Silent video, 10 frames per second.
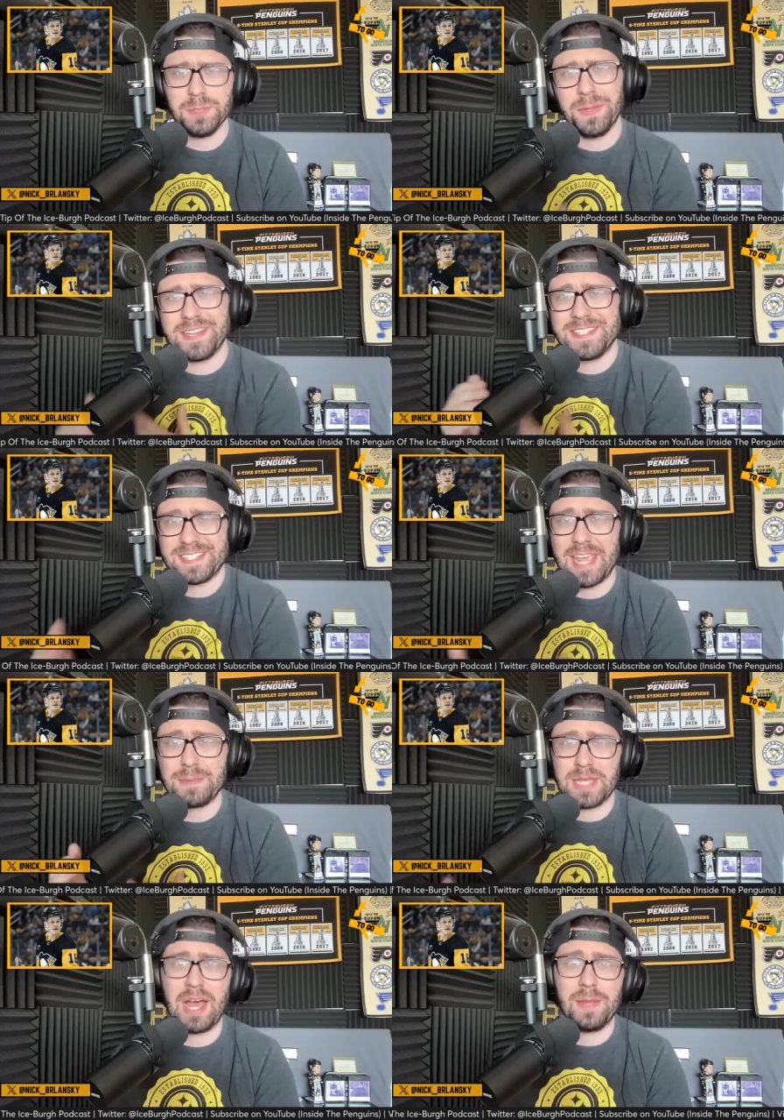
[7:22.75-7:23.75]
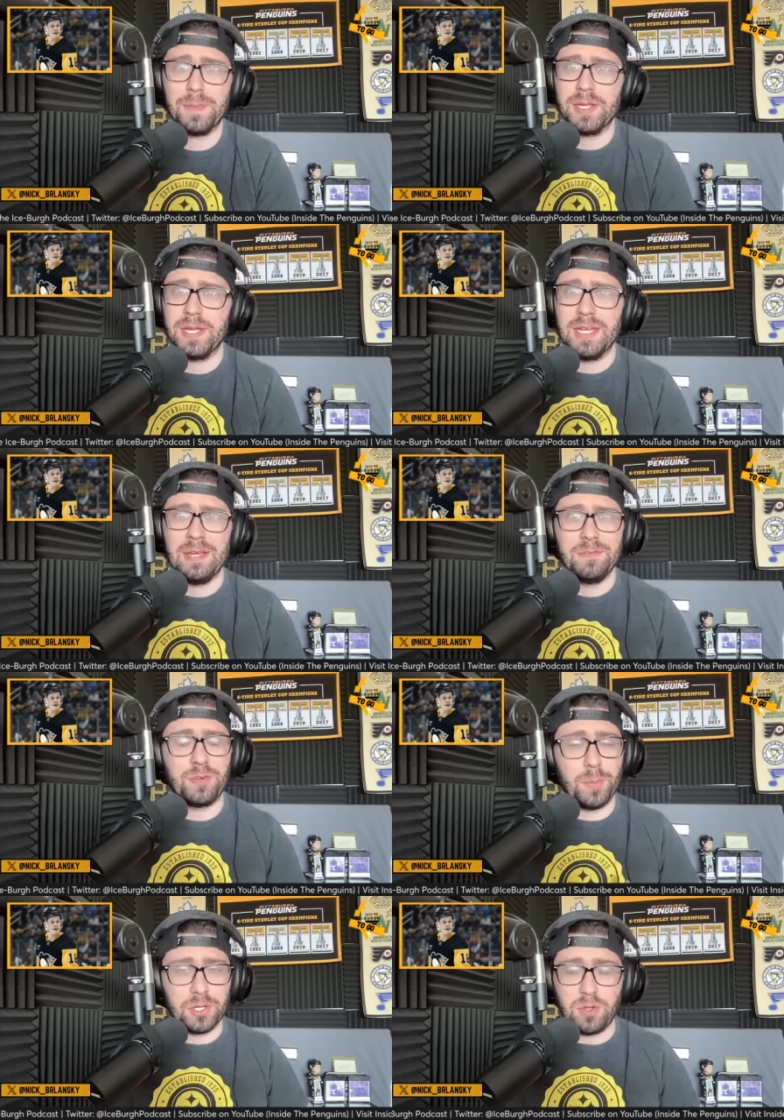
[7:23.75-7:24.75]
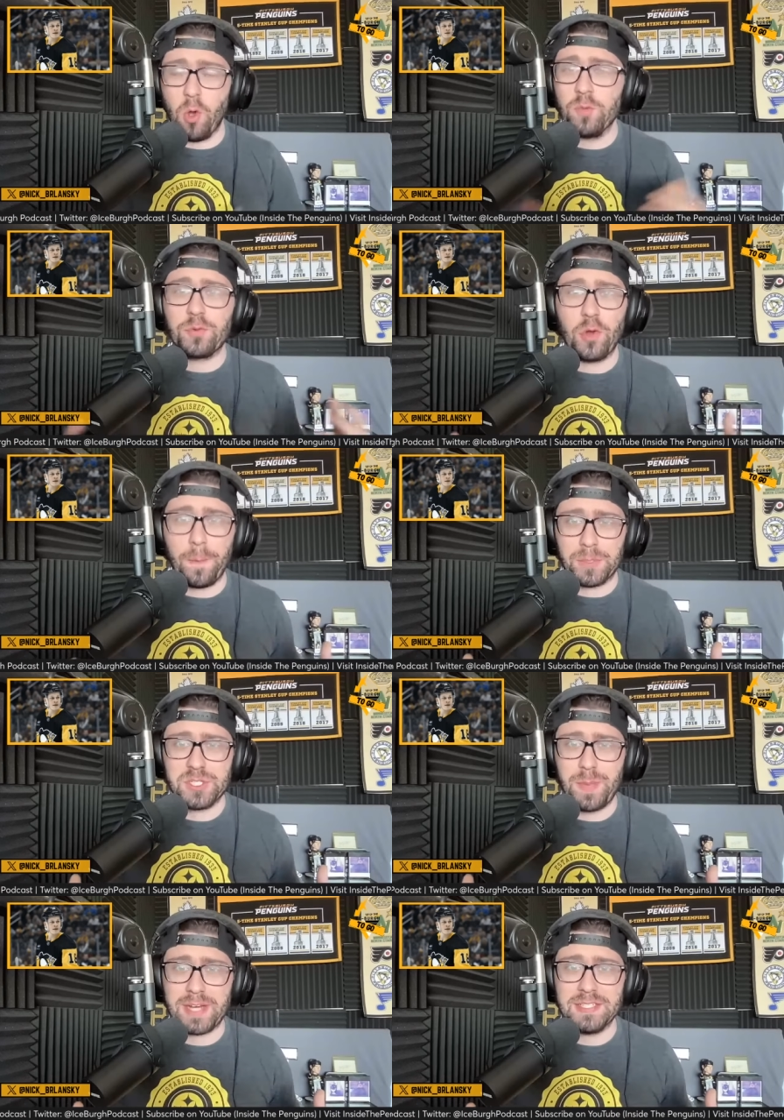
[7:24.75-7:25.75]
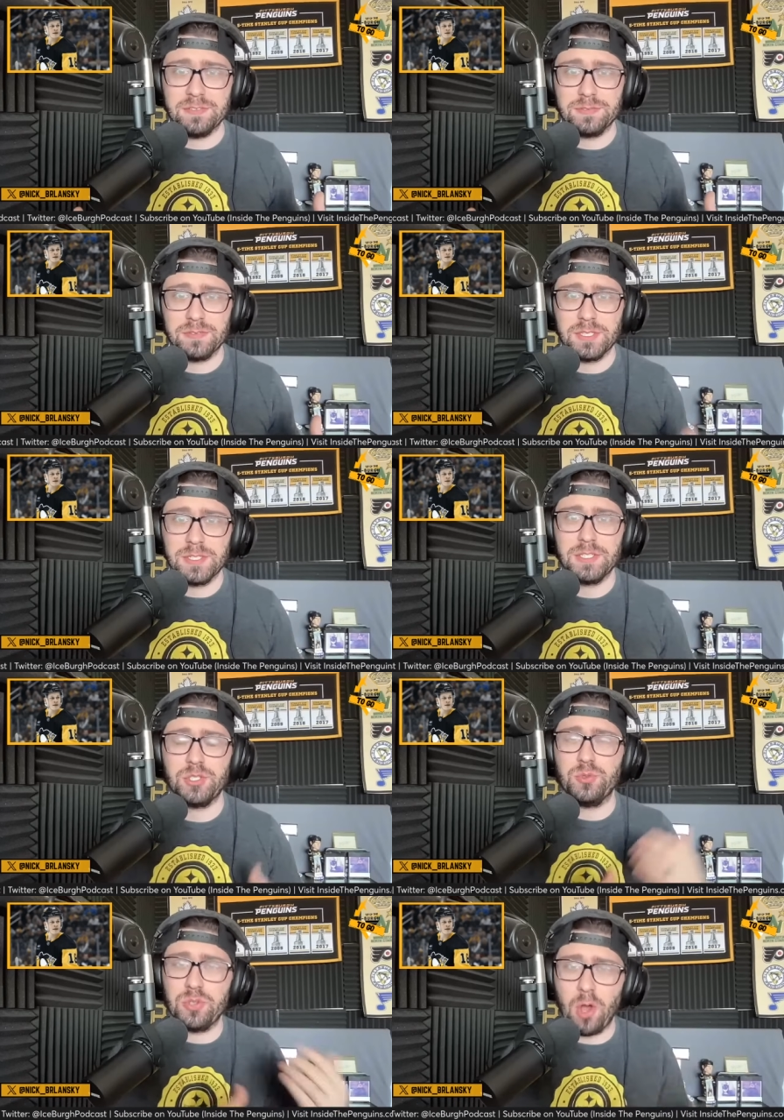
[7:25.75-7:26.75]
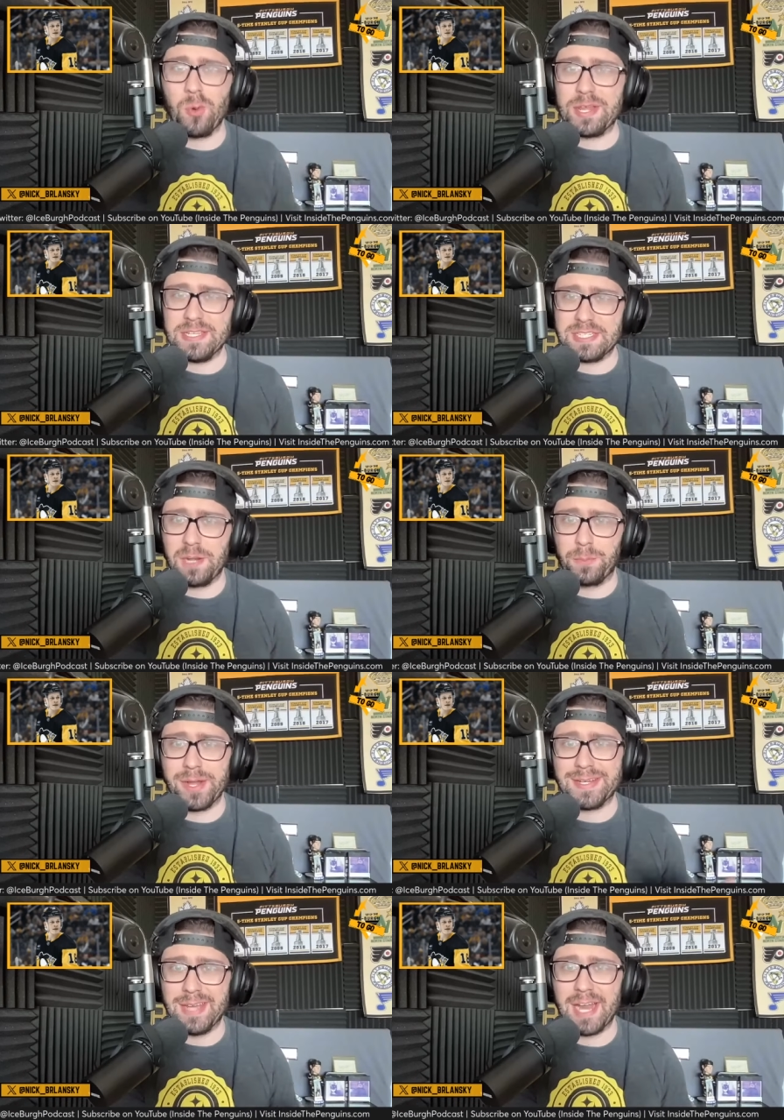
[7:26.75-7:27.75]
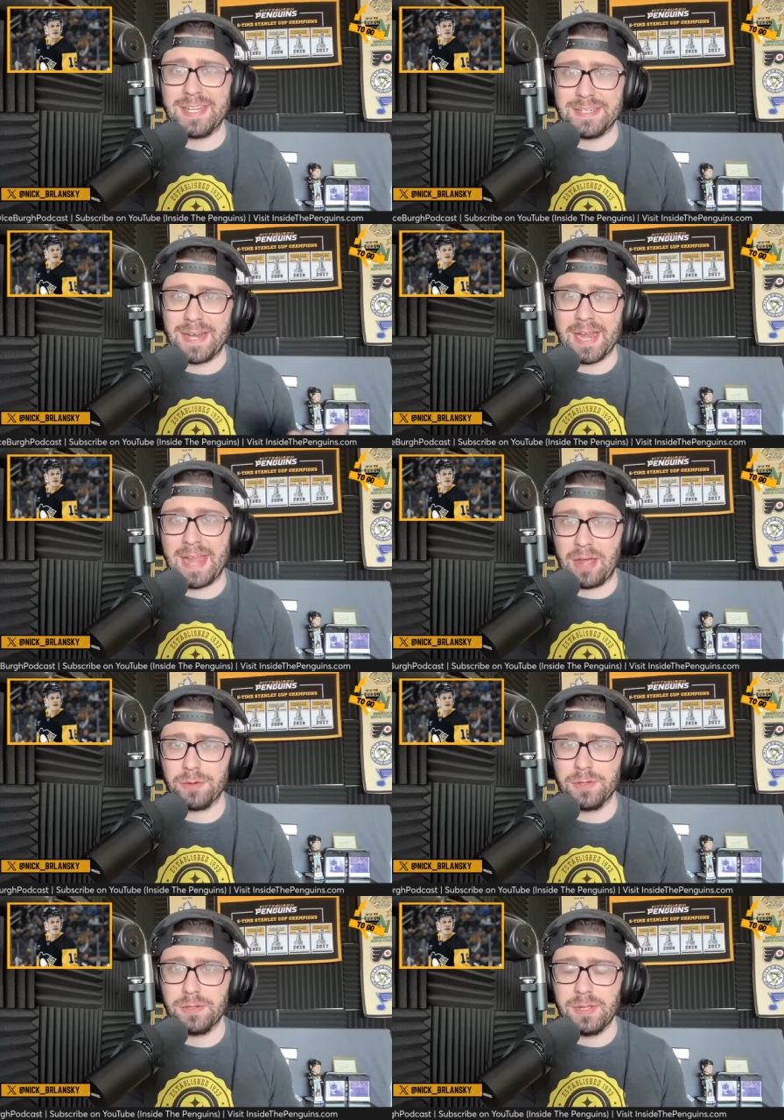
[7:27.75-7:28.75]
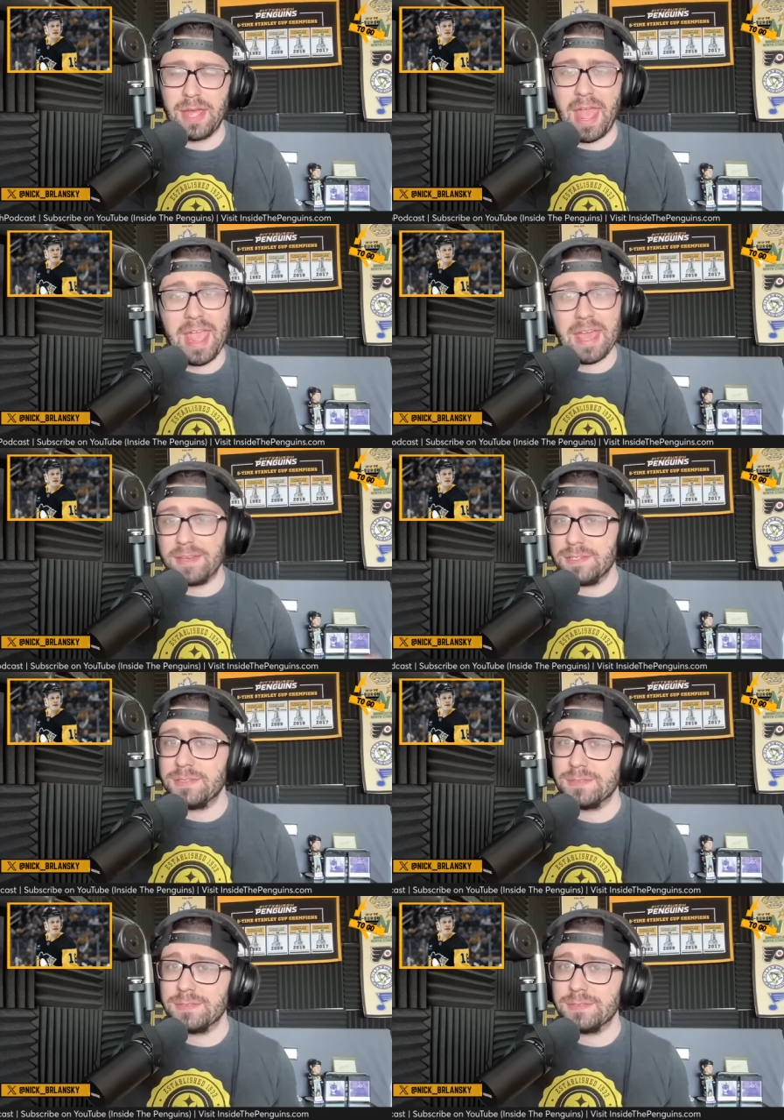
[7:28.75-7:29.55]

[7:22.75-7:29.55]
But at the same time, from an overall perspective, you know what he's going to bring night in and night out. And